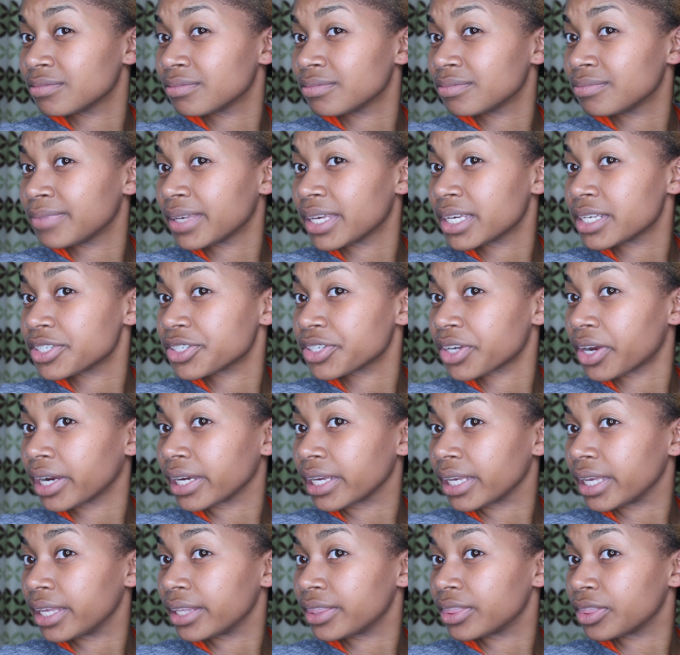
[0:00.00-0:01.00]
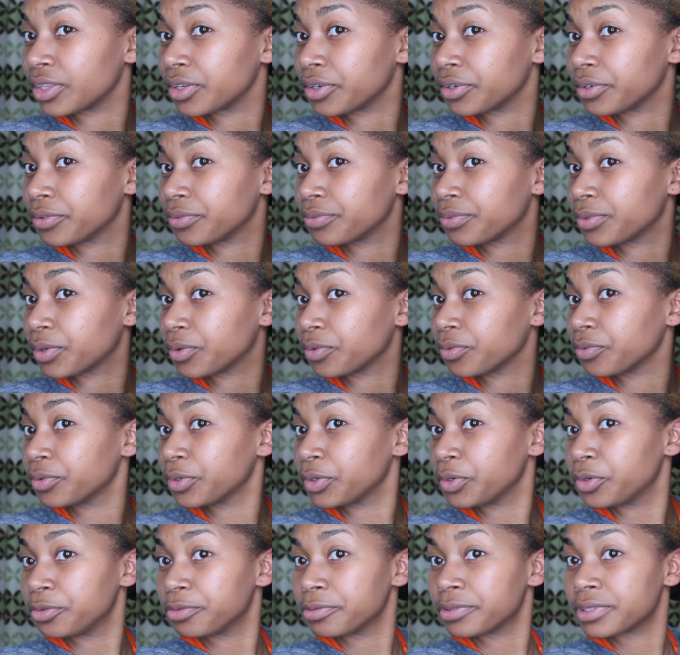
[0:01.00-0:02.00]
make sure I get the
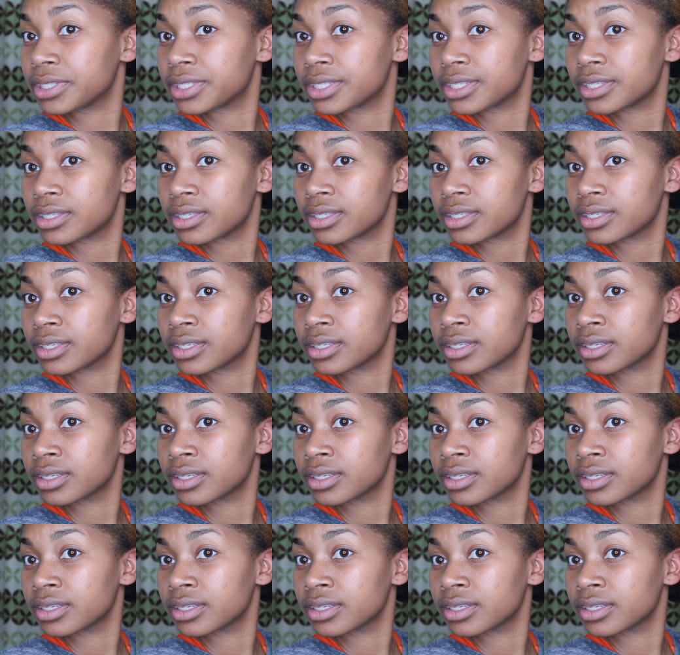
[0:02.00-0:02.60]
roots.